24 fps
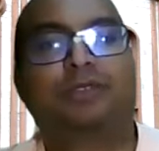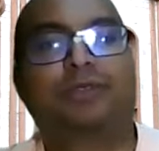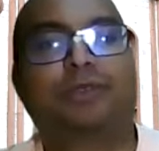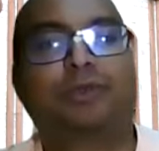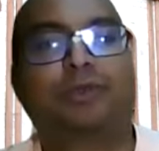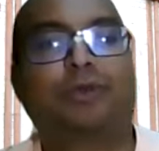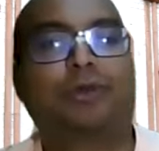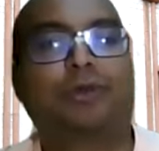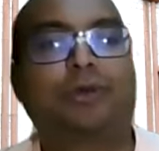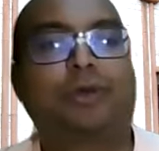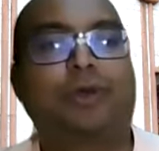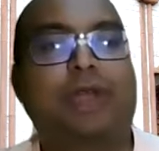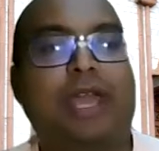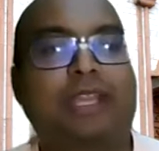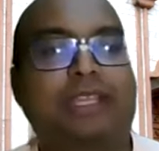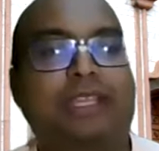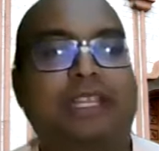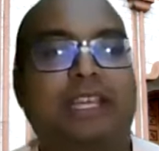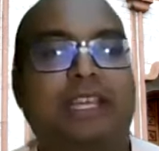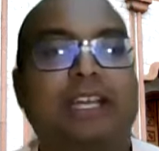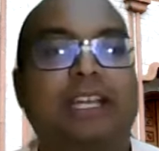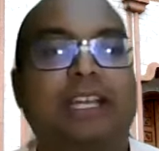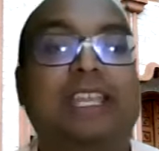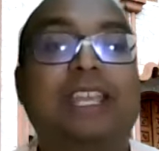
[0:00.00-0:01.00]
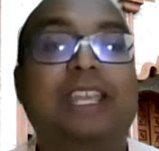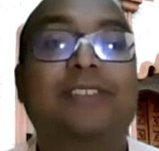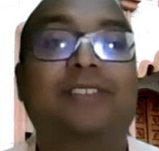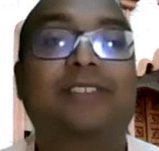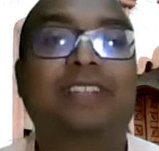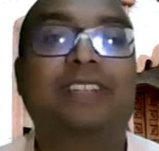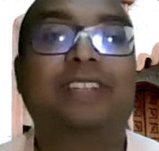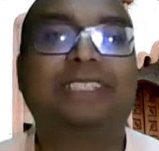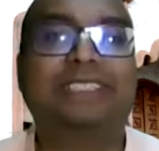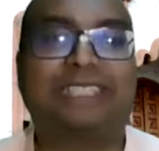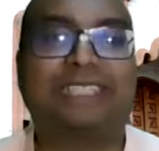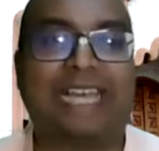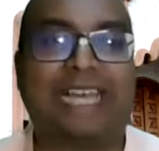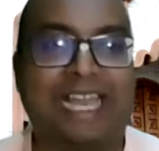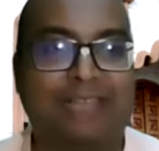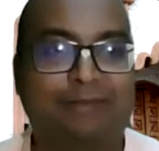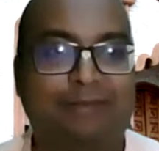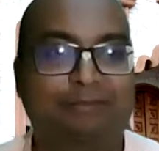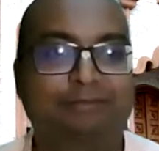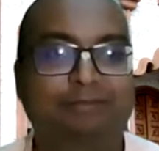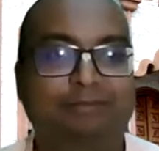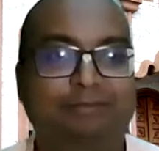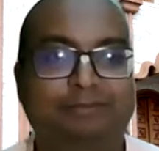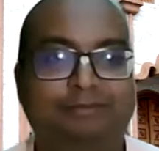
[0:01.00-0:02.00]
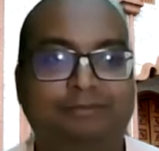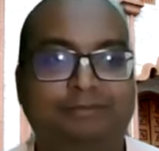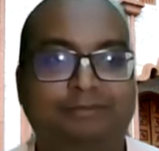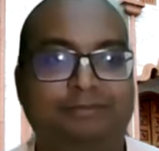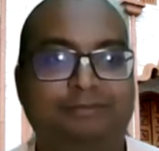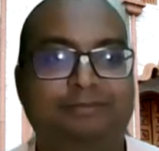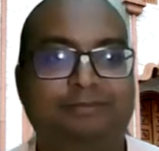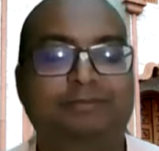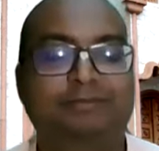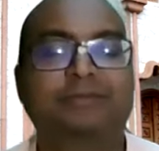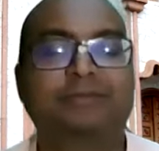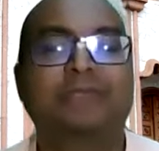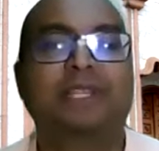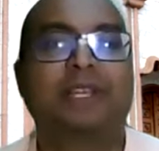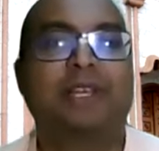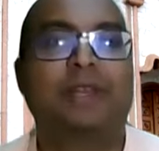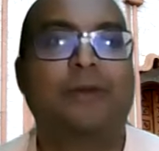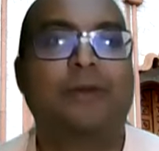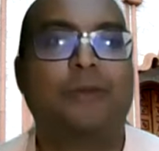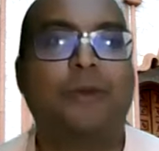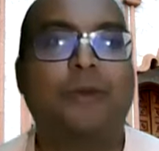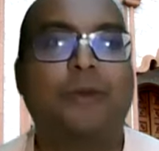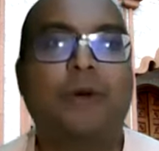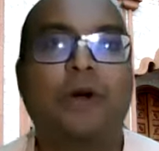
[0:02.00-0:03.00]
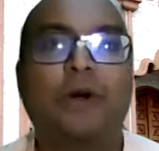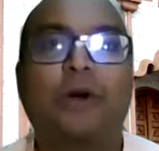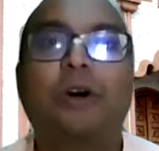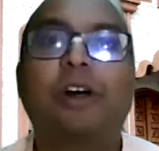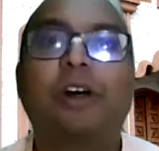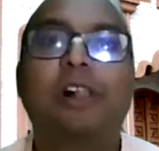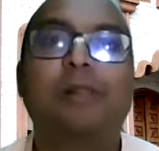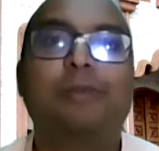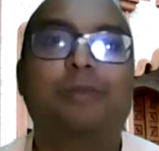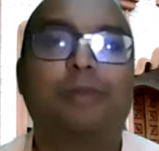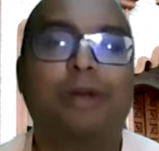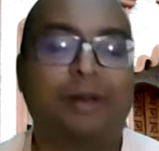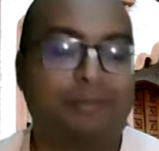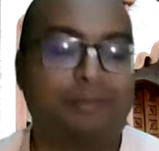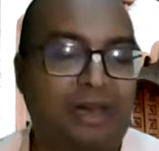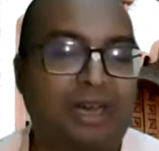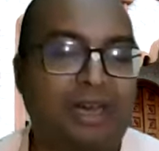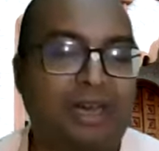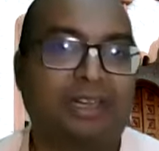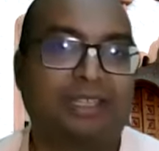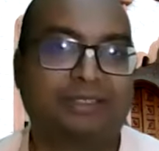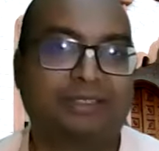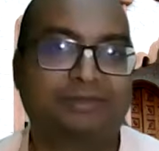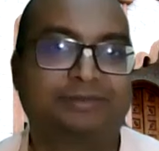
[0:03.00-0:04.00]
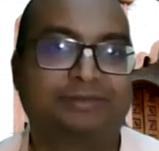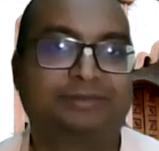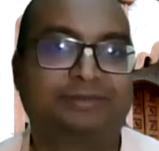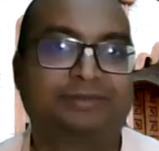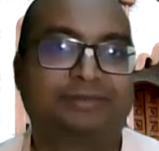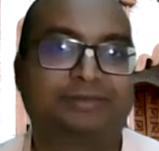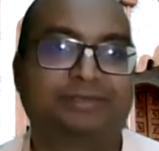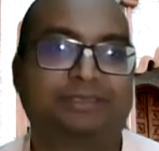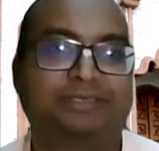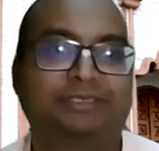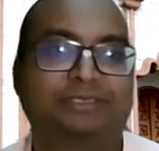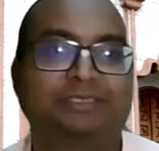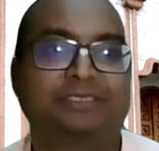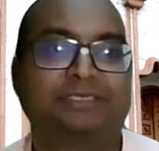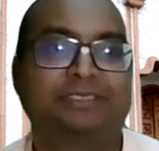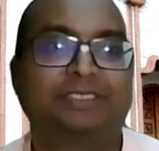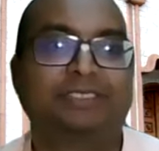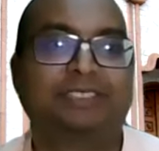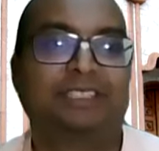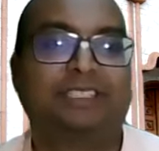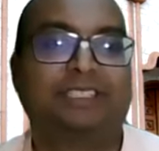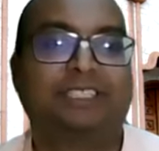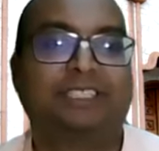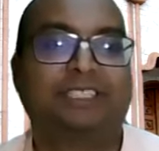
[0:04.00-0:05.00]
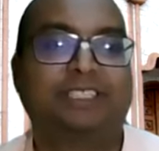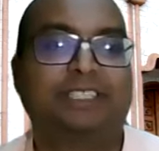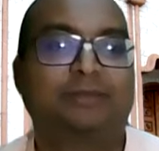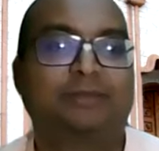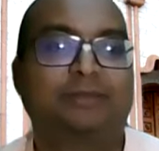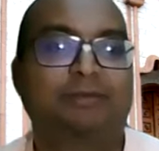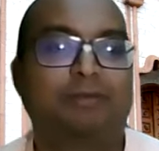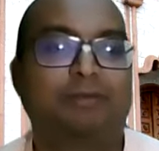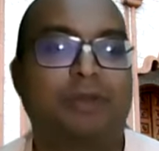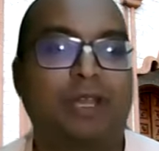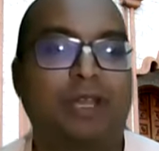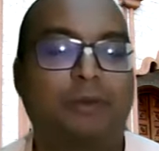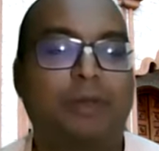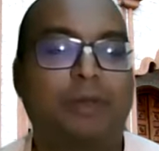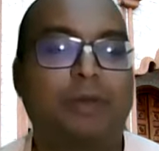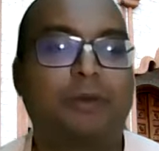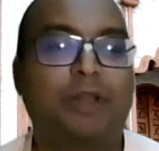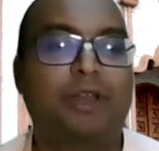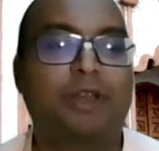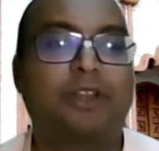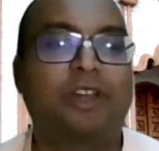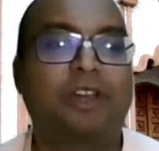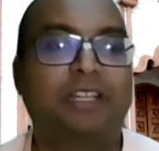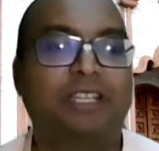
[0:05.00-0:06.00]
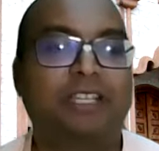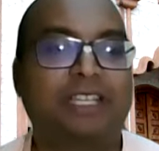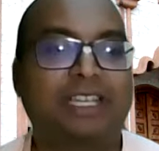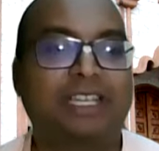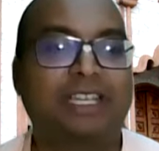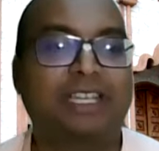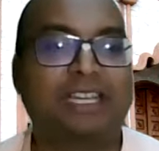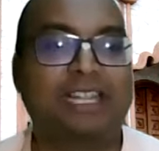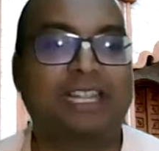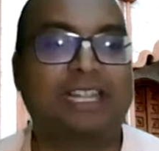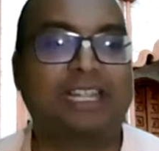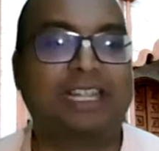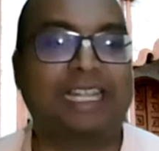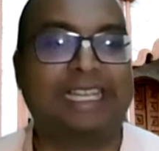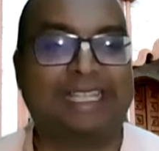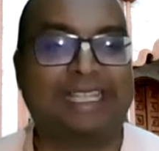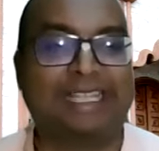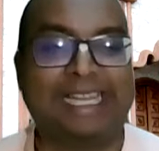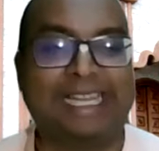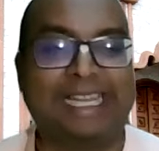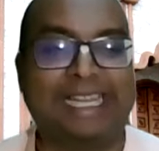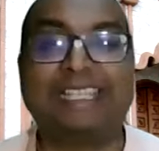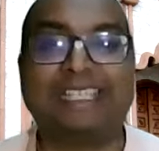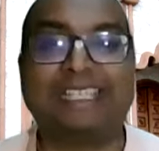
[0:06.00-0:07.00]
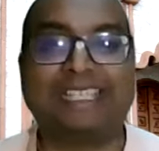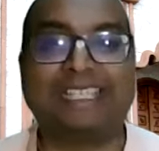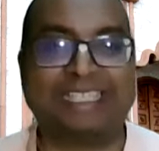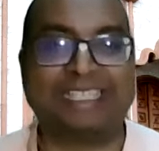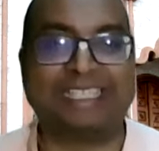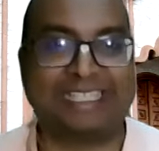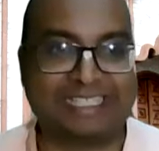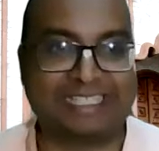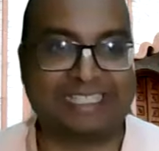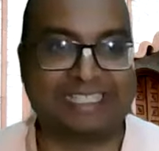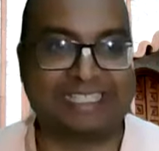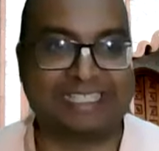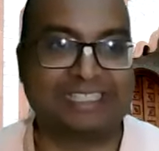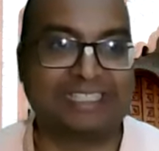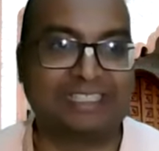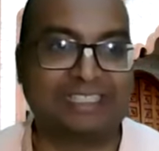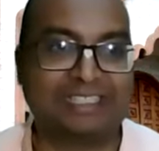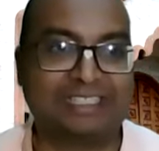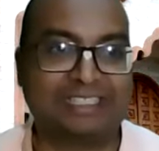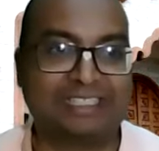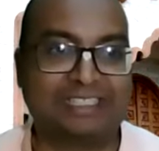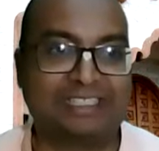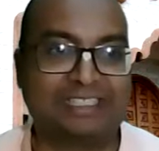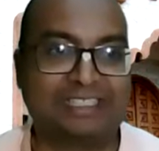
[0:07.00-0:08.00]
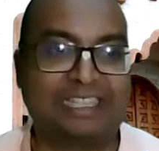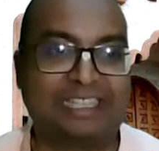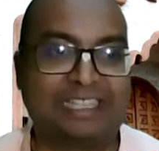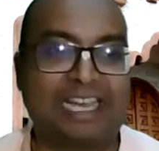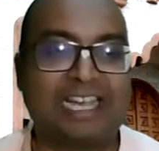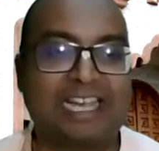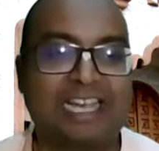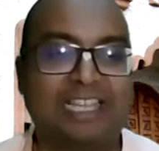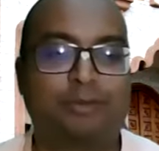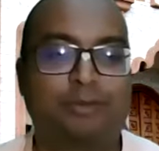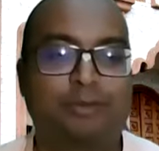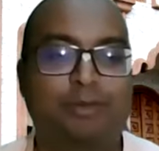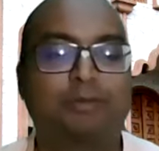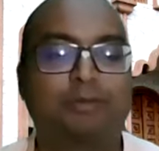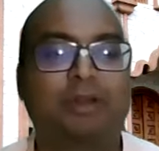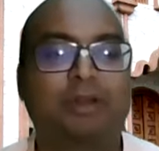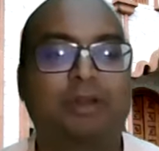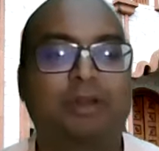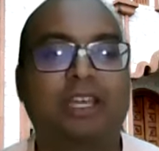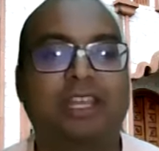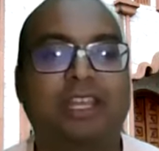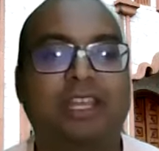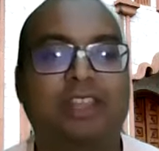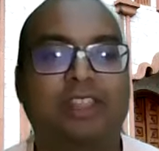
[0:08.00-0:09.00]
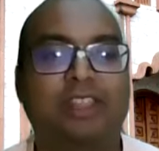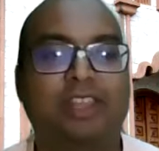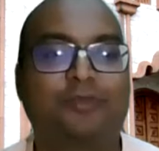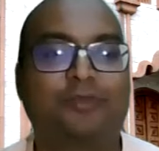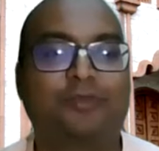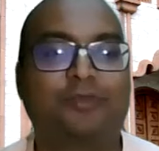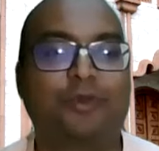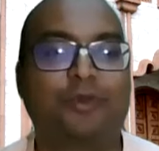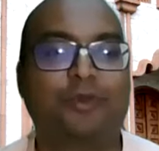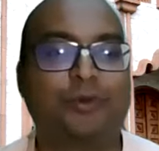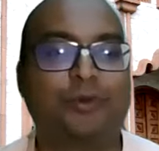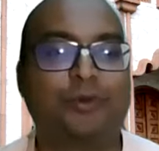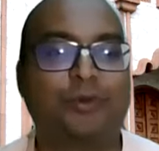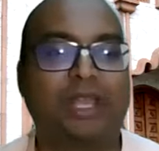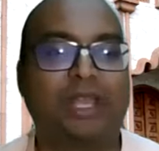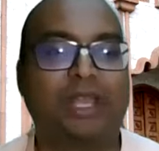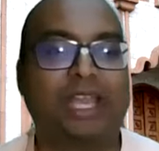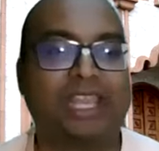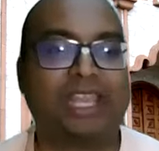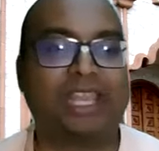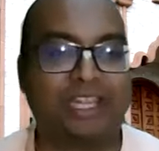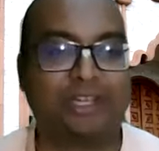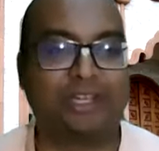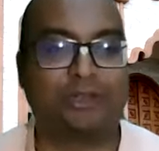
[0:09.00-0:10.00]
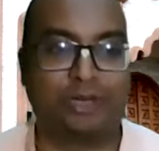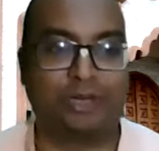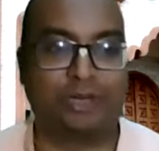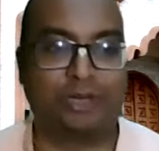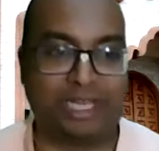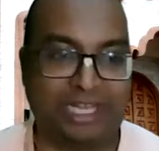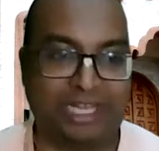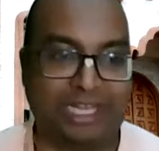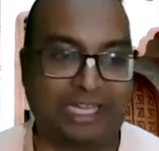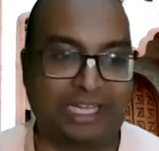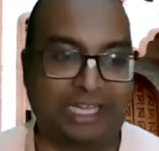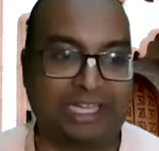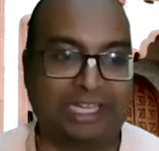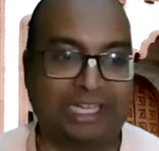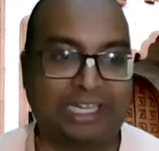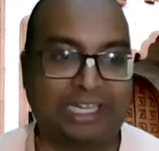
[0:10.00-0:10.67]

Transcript: So at a given time, we were all Brahma. But we were not intelligent as Brahma, and therefore we are here today.